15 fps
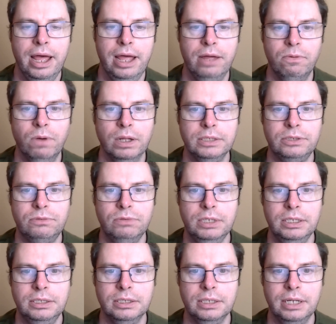a Welsh
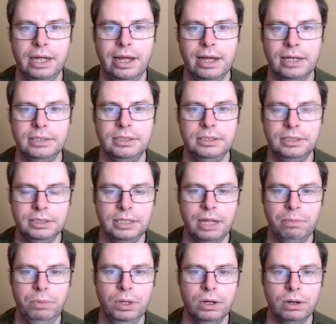region actually
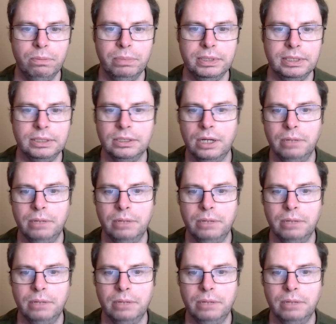stepping up at the